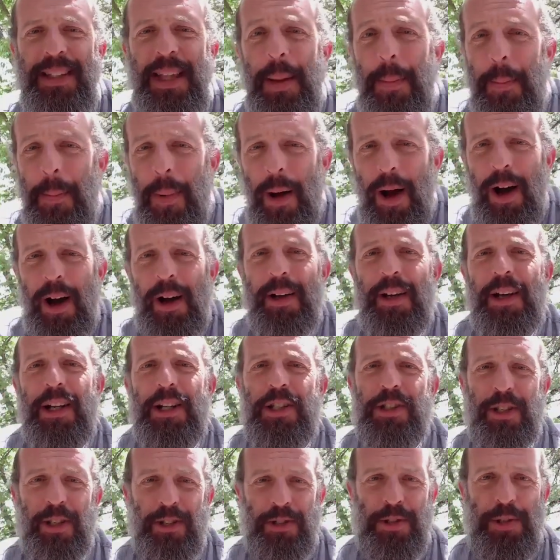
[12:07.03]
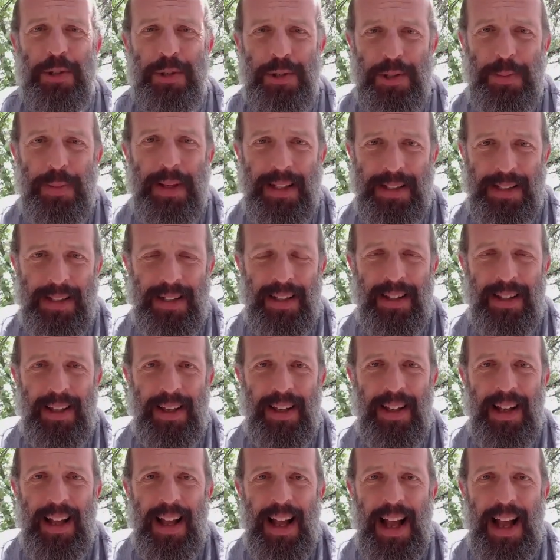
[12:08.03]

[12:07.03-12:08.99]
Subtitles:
they punished the Jews basically,